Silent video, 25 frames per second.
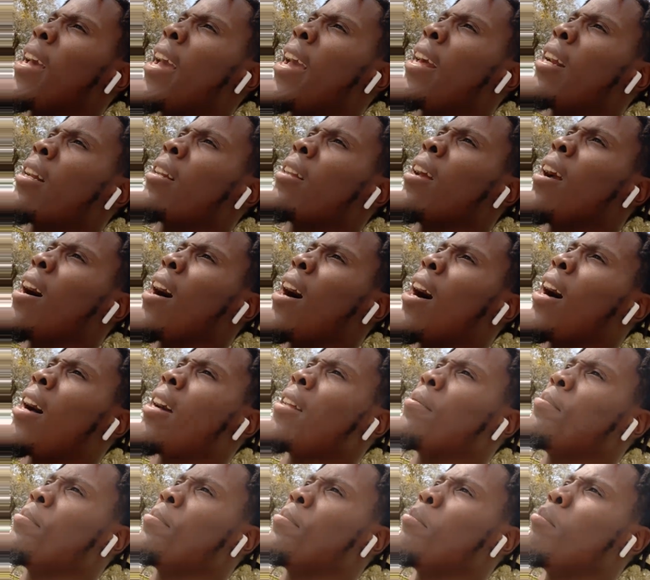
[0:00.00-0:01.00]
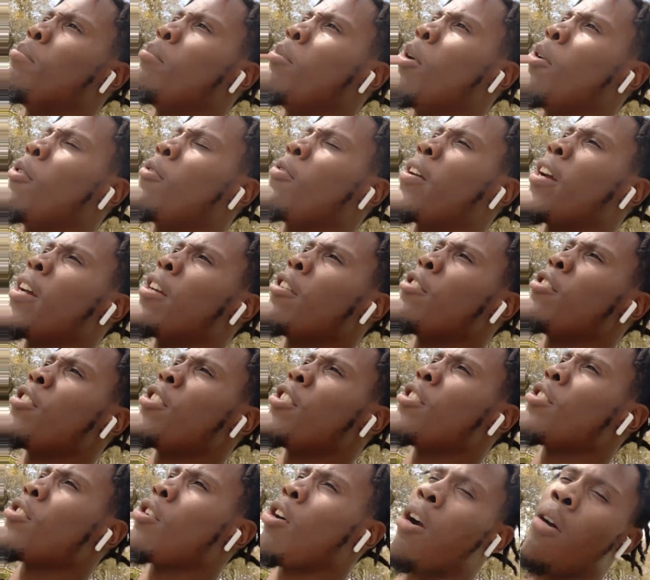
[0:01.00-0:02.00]
and God, both
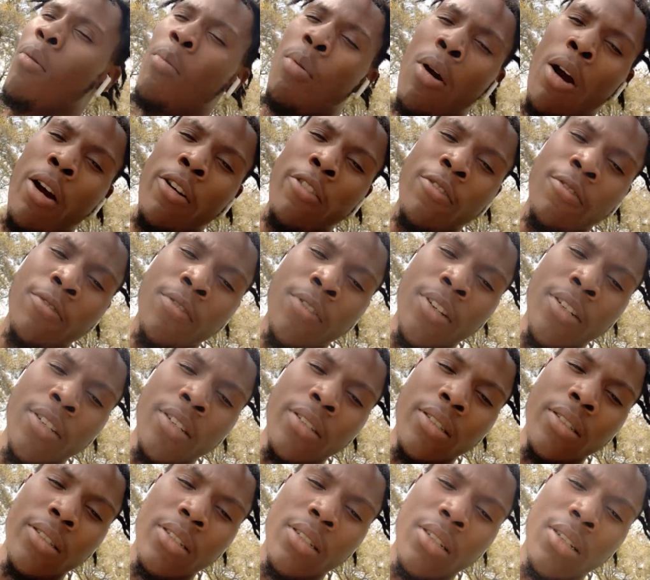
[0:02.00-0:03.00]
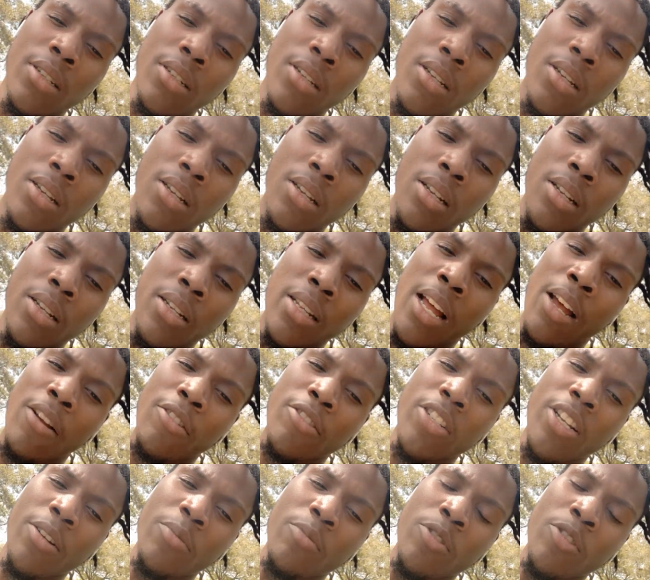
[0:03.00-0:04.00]
energies are a part of us. Now
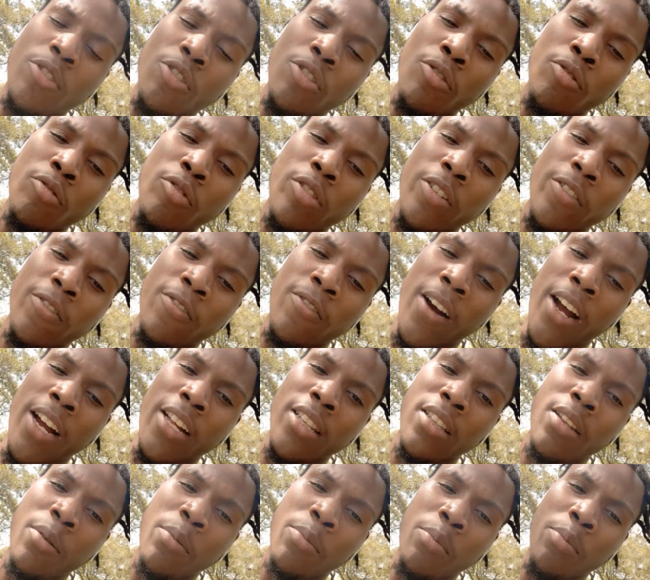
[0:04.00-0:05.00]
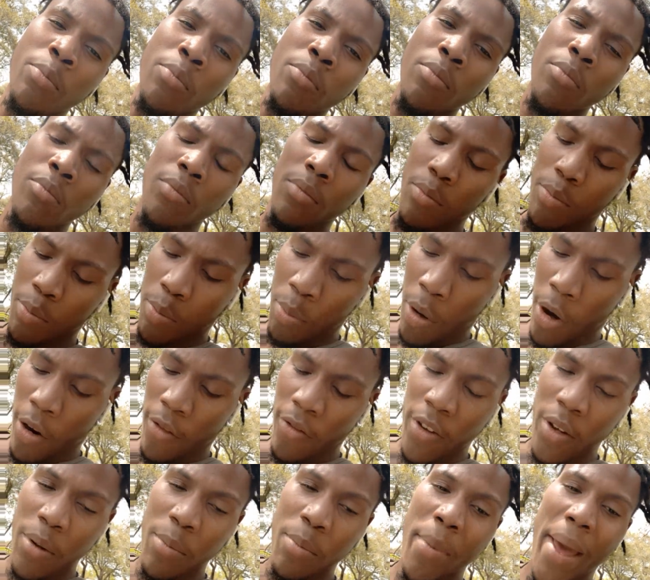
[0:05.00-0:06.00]
it's up to you to find the
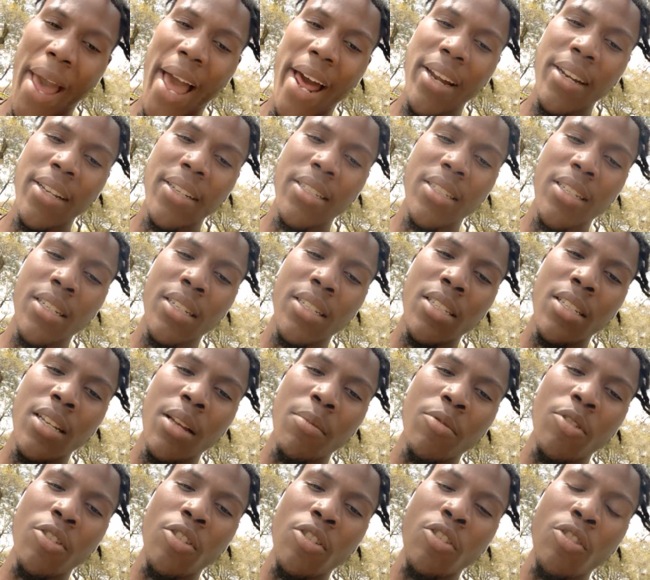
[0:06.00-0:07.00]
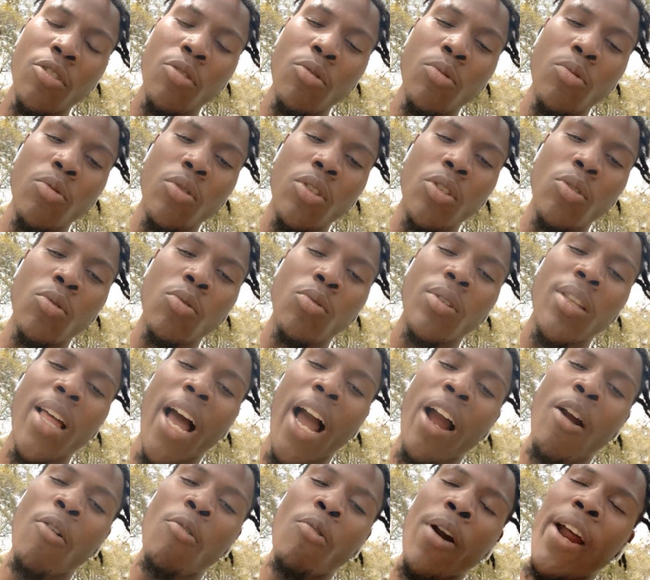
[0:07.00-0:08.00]
perfect balance, and it's up to you to
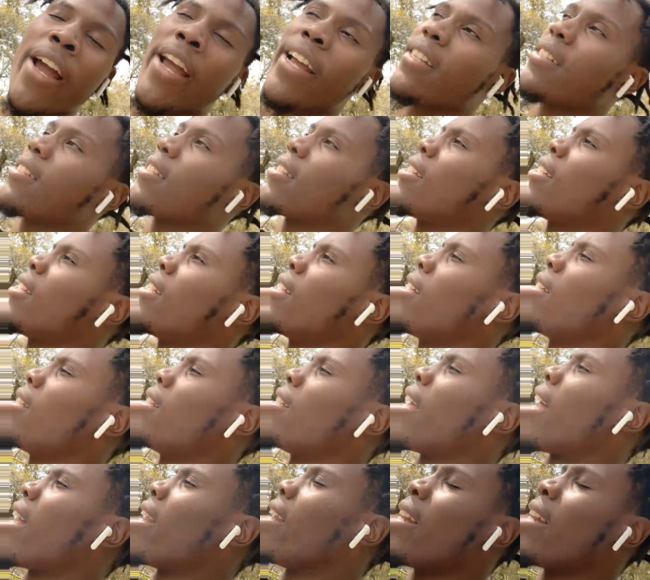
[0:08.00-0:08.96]
direct that